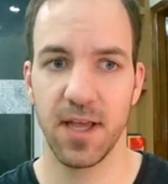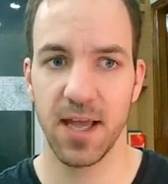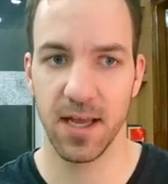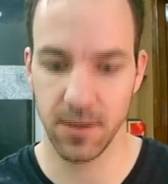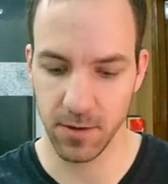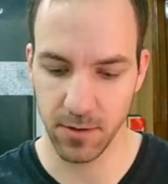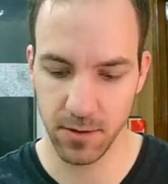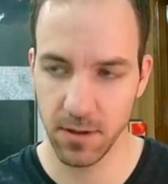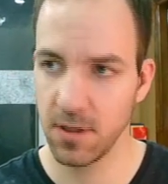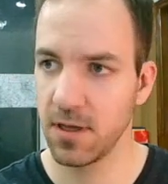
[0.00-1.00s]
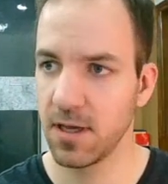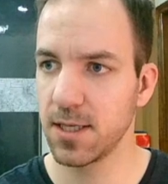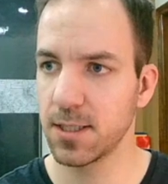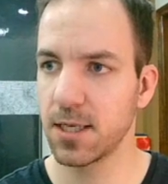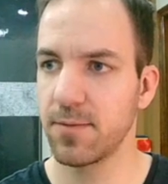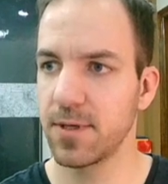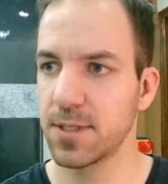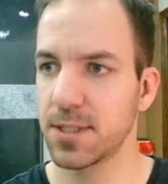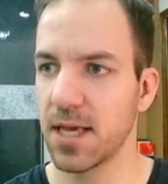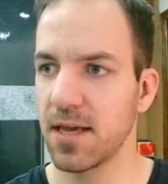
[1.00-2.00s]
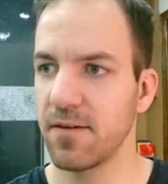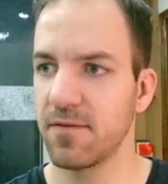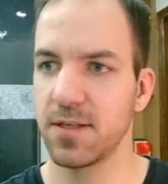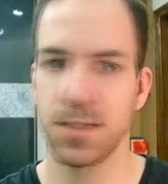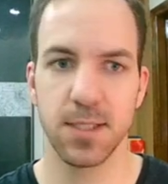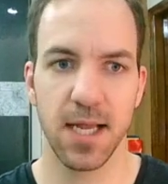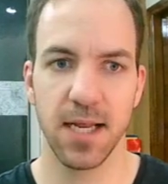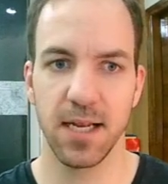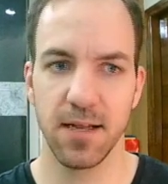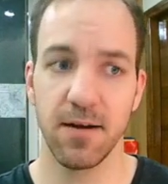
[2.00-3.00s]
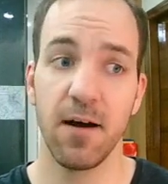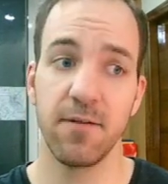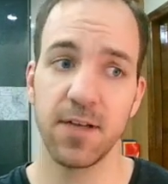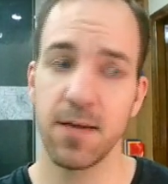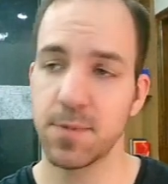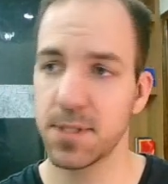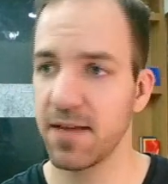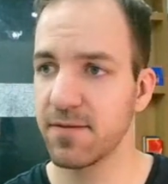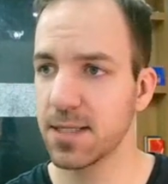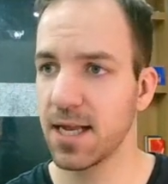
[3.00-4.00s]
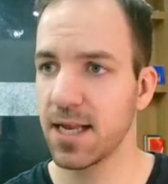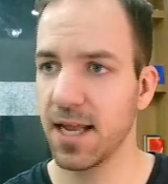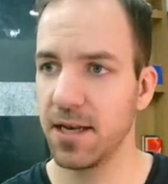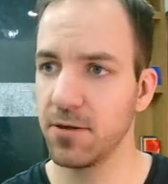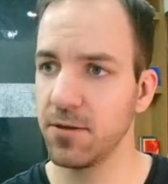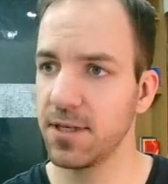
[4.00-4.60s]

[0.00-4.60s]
handle is going to be saved state of type saved state handle.